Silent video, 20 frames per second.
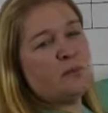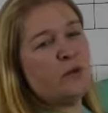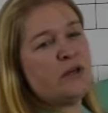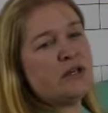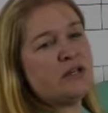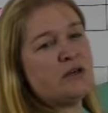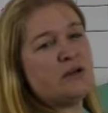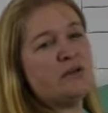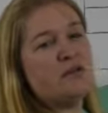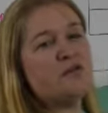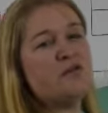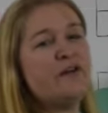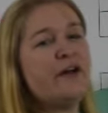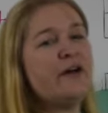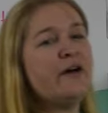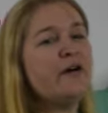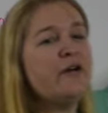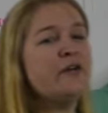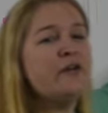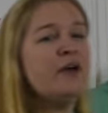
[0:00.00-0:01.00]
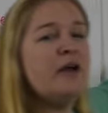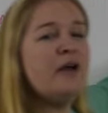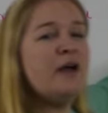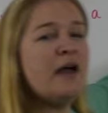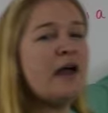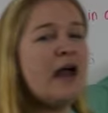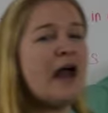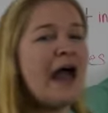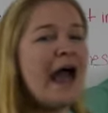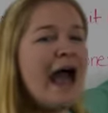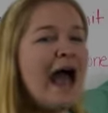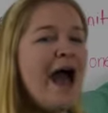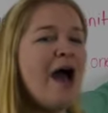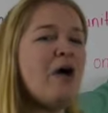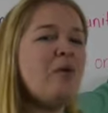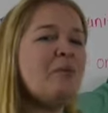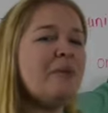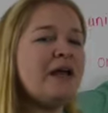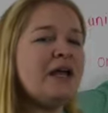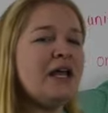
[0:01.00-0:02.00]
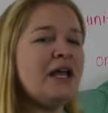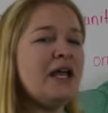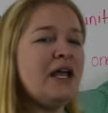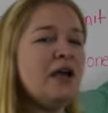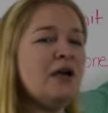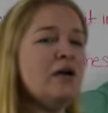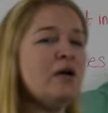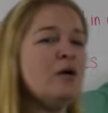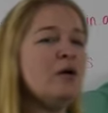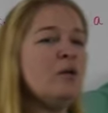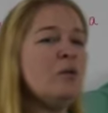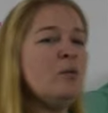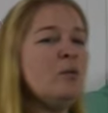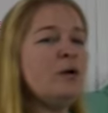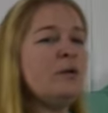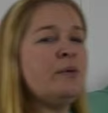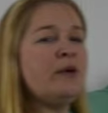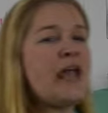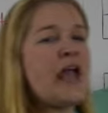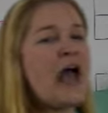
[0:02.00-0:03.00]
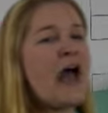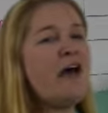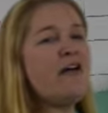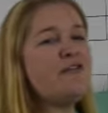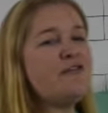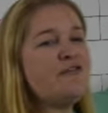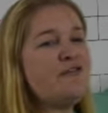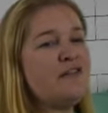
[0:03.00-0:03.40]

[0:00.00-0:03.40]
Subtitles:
windows filled, how many would we have?